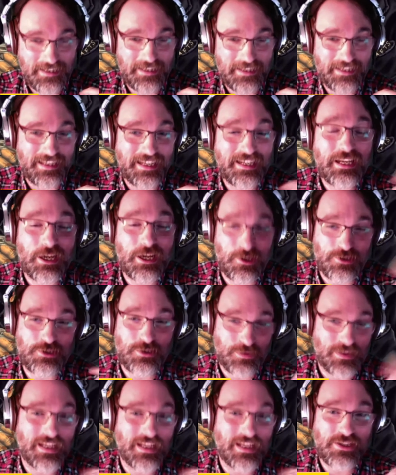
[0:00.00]
than character
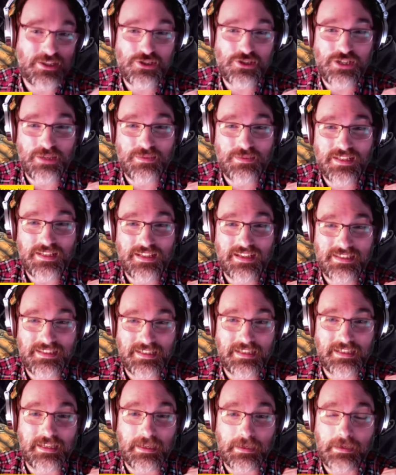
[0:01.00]
relationships as a
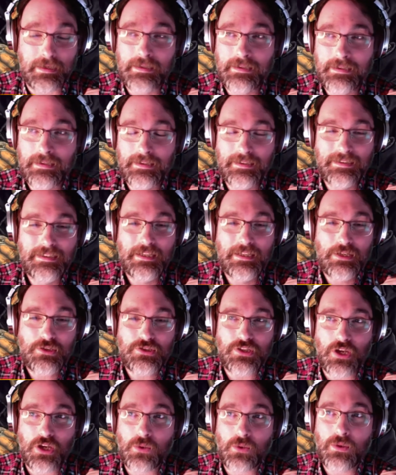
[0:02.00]
kid. Sure.
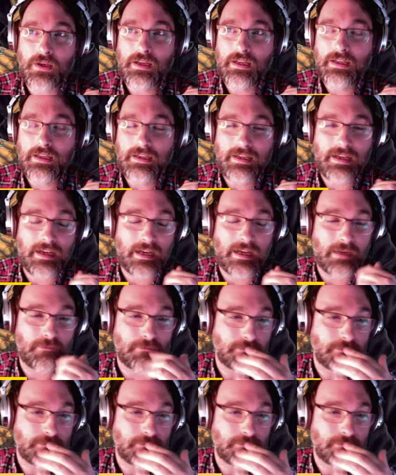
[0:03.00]
So um,